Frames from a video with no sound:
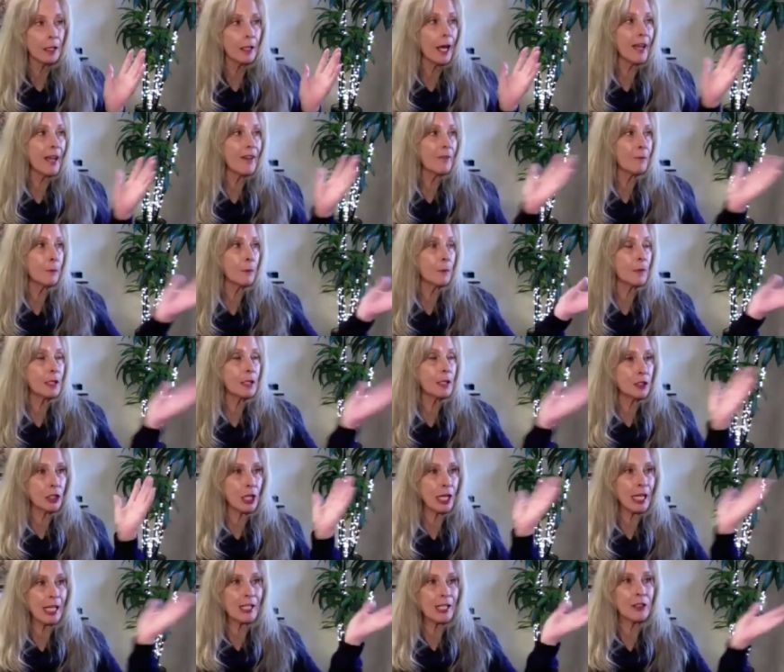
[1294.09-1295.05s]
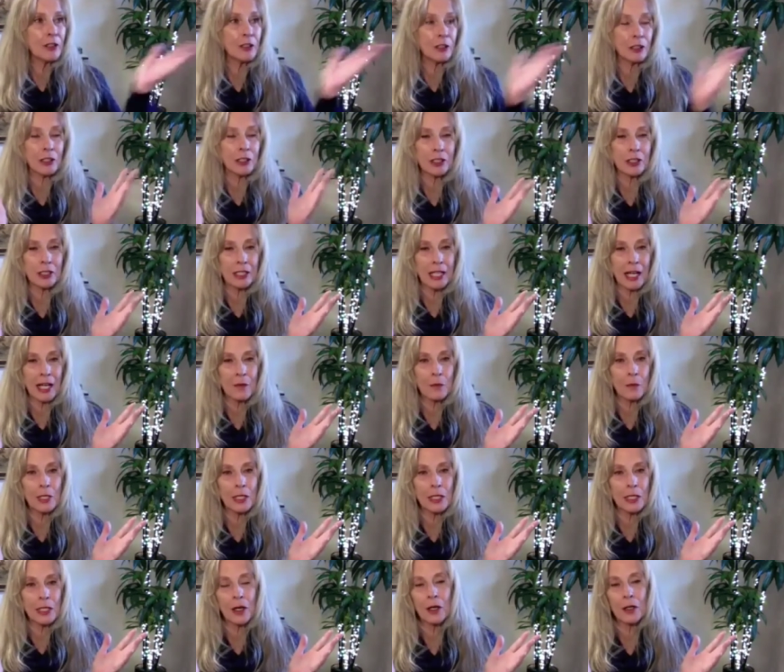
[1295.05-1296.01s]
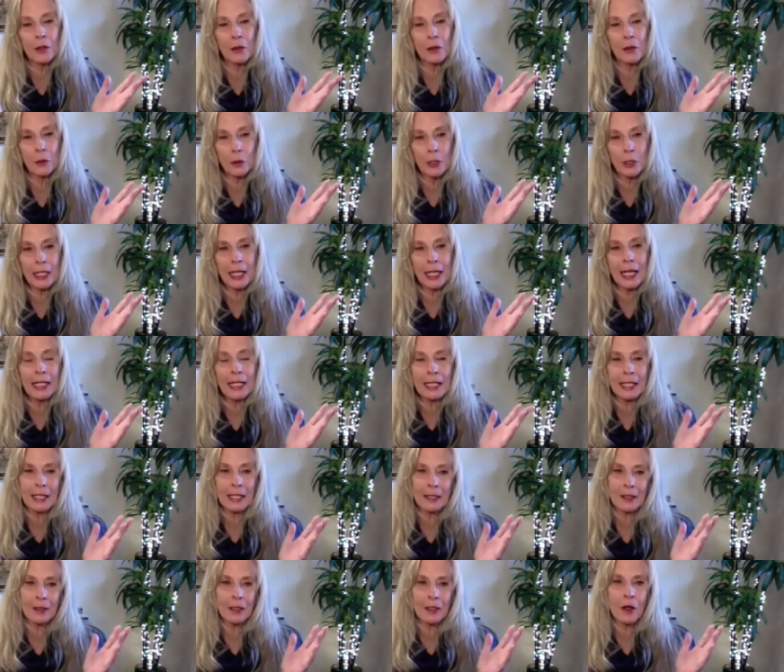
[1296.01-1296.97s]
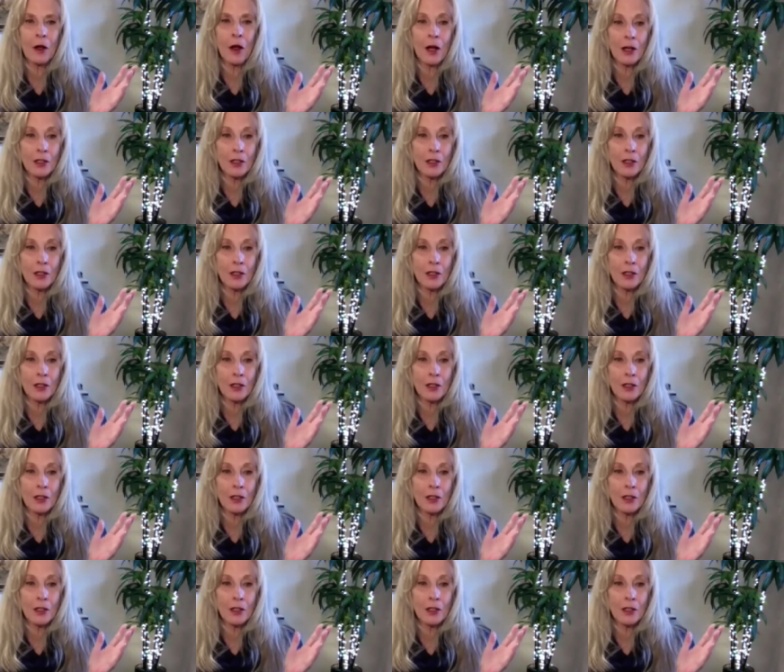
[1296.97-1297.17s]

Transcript: life changes and we are creating